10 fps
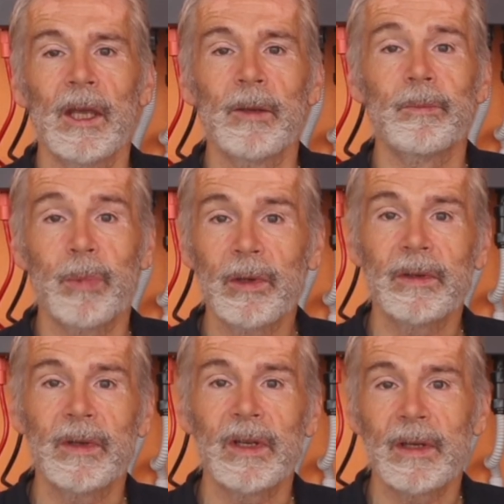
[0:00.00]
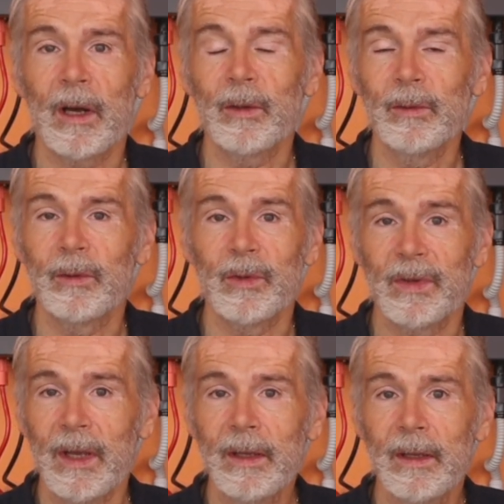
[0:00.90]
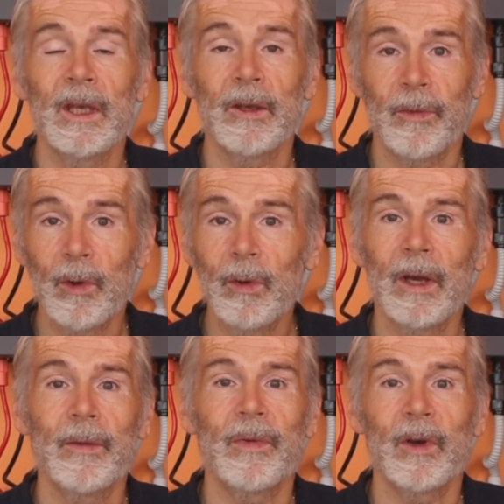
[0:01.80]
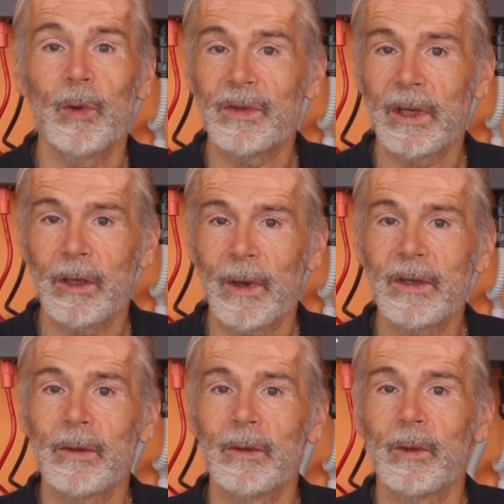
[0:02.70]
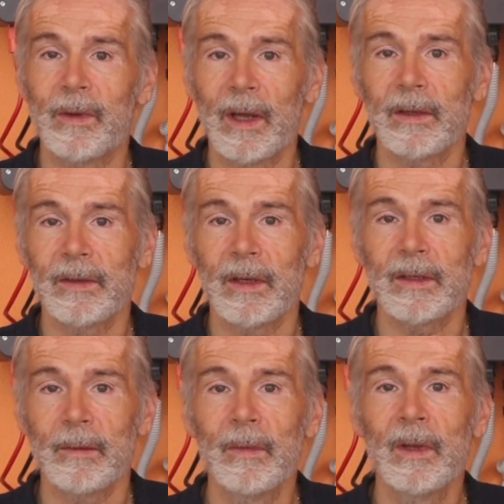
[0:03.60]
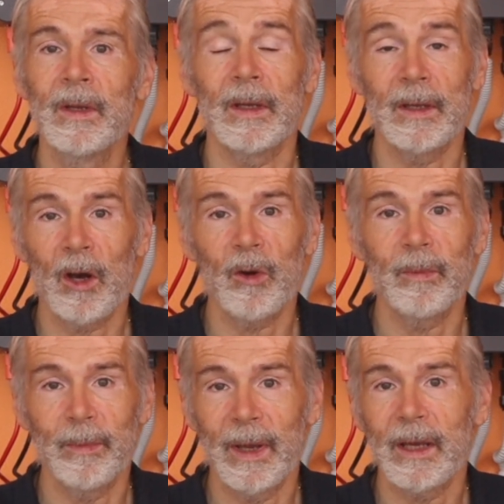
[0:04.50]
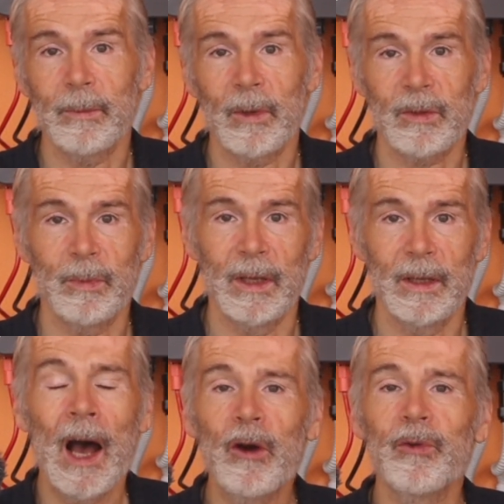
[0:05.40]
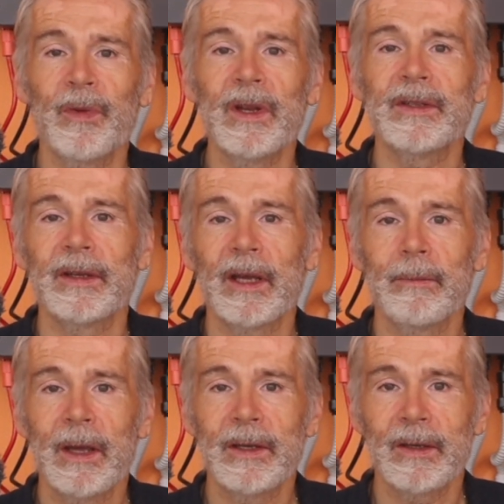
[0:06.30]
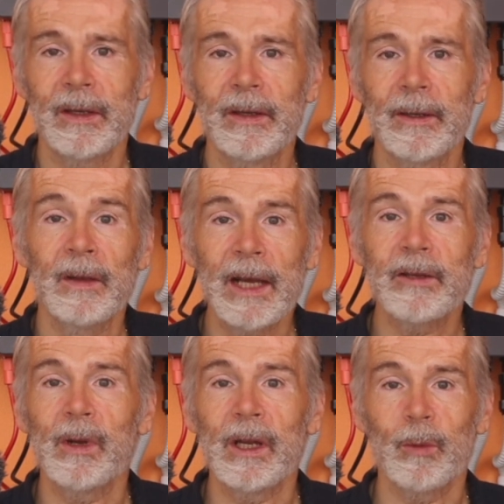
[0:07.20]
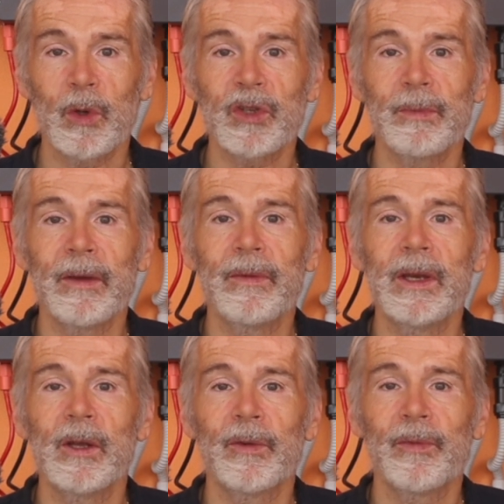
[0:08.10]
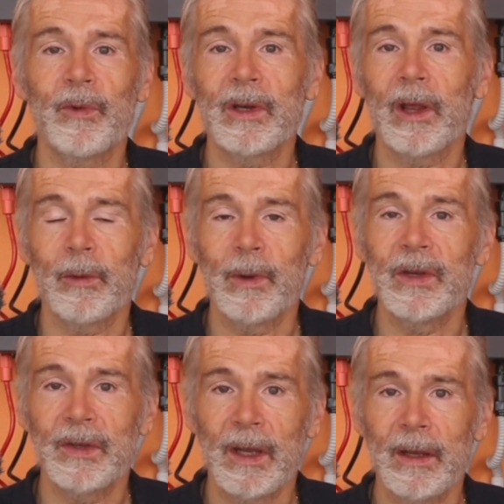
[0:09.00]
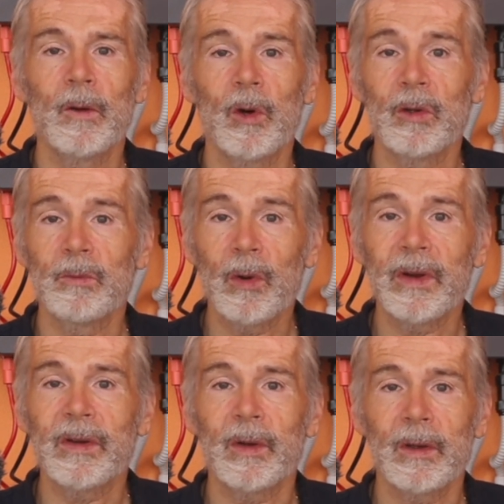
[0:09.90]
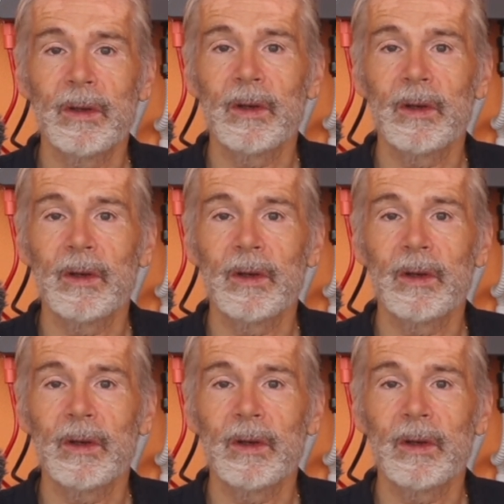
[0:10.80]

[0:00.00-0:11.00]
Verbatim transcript: Important is now to see if you have a good situation to take the system and how big it must be. Our friends that I mentioned actually watched my video 43C on monitoring